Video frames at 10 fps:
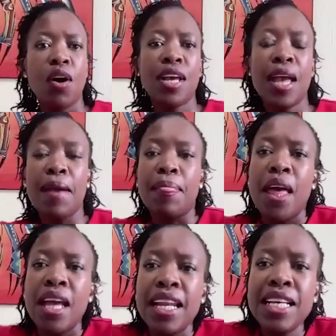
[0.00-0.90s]
Okay,
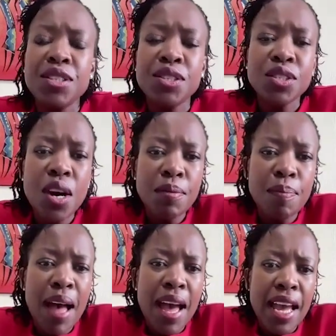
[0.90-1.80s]
let's
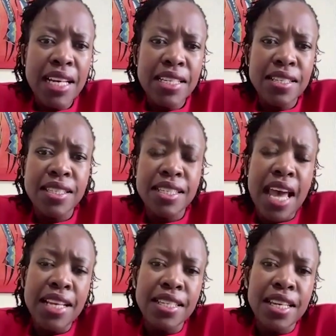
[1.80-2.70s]
start by
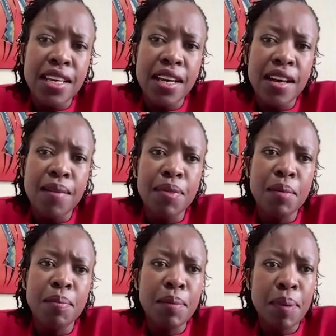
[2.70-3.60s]
understanding
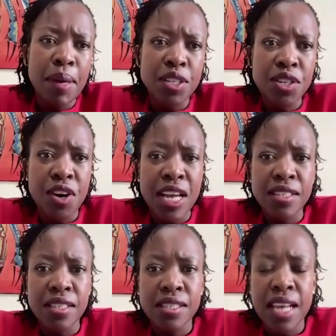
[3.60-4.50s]
the big picture
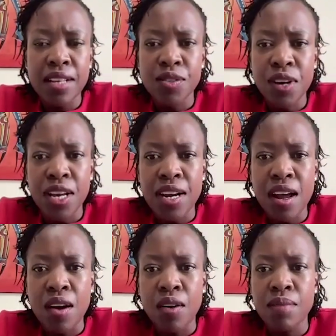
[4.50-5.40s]
as it stands right
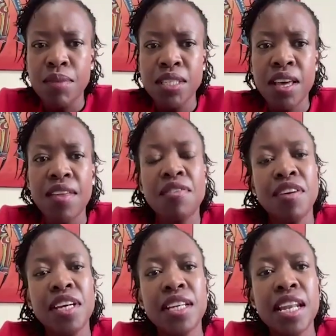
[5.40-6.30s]
now. The South
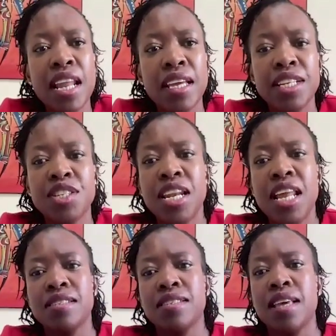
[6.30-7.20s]
African energy
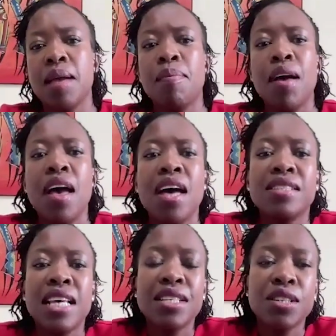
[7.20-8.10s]
landscape
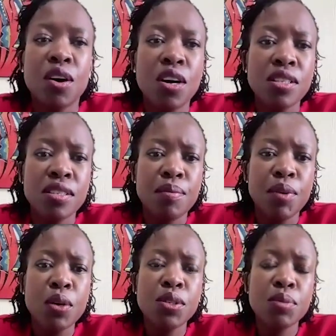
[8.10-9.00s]
has undergone
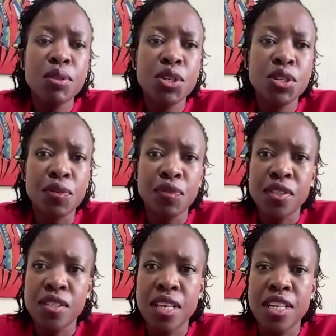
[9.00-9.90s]
some notable
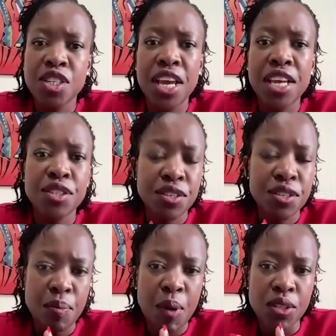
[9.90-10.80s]
shifts and changes
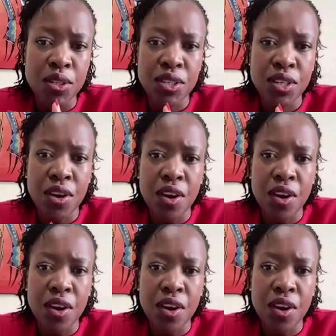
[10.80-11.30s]
in the past